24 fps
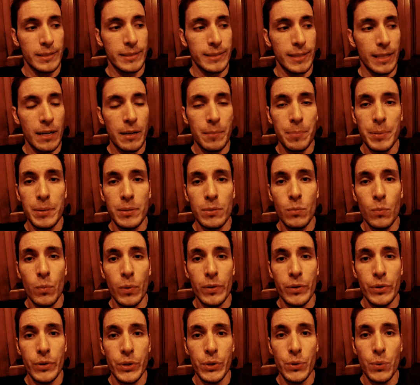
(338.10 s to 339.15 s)
setup,
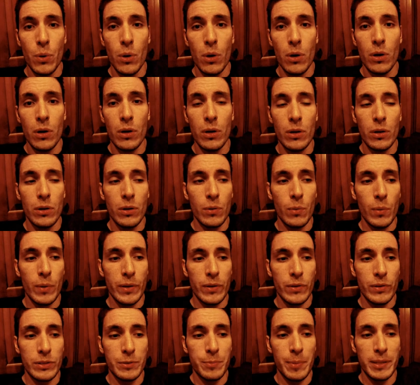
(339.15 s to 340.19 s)
whether
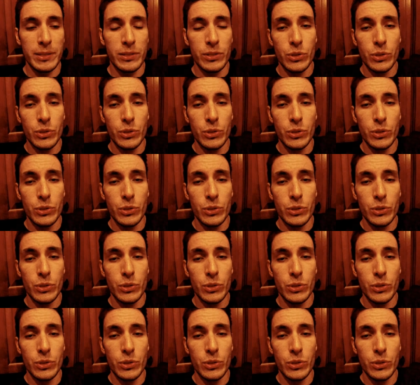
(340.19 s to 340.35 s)
it's best